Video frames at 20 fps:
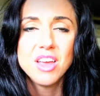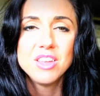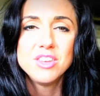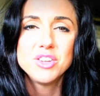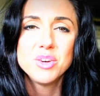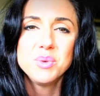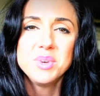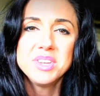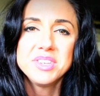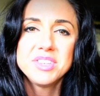
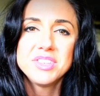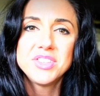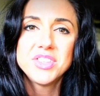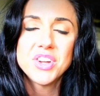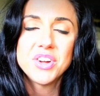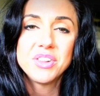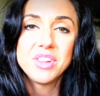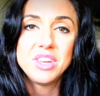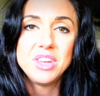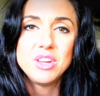don't
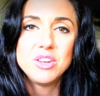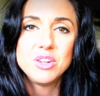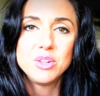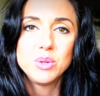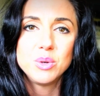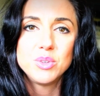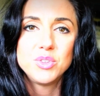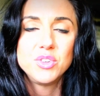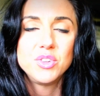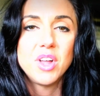necessarily need to
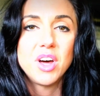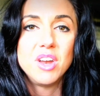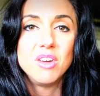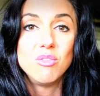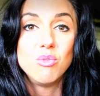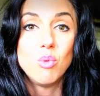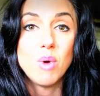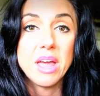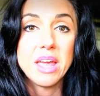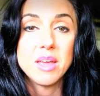lose a lot
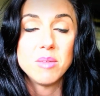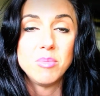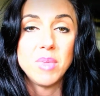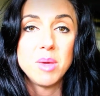of weight.